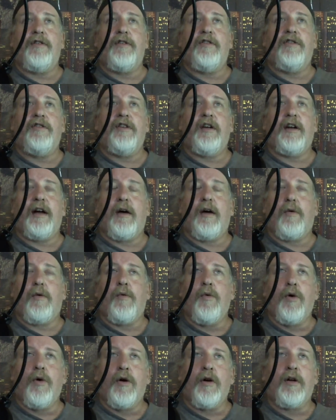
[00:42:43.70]
see it at
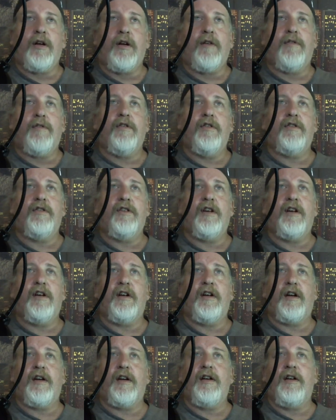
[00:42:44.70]
work, if you see it
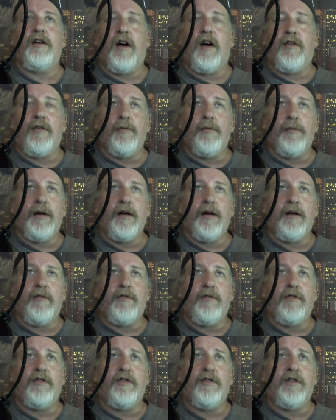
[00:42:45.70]
in the government,
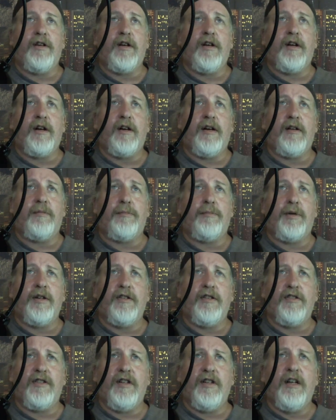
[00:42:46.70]
if you see it in the
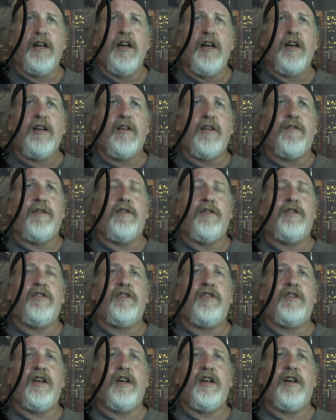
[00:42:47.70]
police, if you
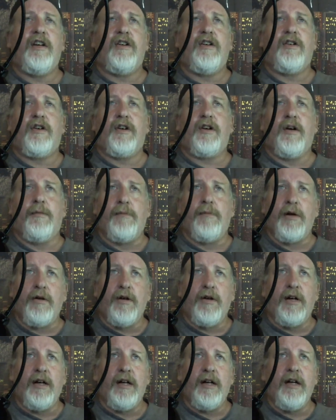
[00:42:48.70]
see it in your
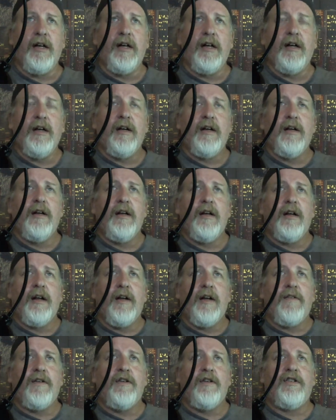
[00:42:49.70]
community,
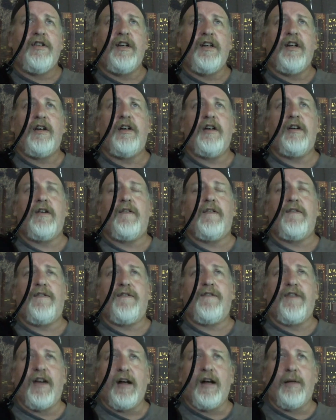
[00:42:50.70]
if you see it in your
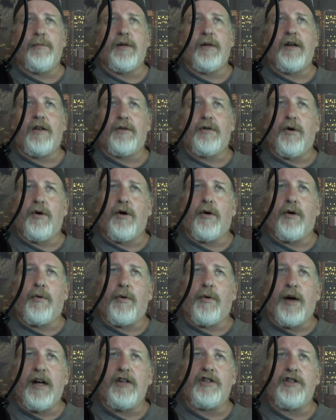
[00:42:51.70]
family, throw a
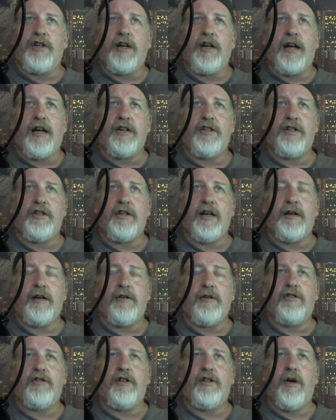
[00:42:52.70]
wrench in that shit
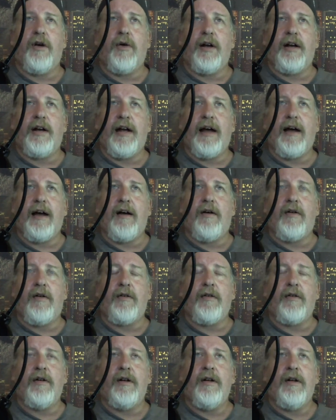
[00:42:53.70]
and slow it
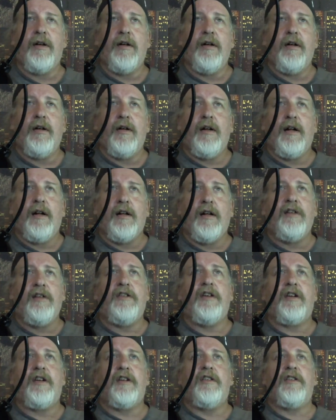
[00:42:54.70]
down. At
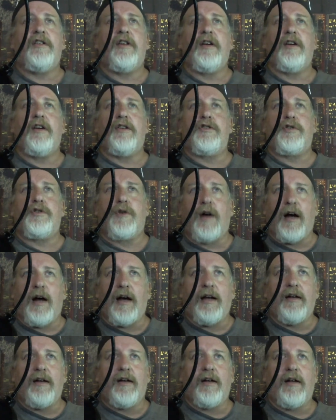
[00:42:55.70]
least you can say you
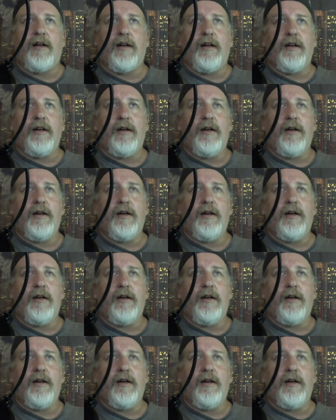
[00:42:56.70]
tried then.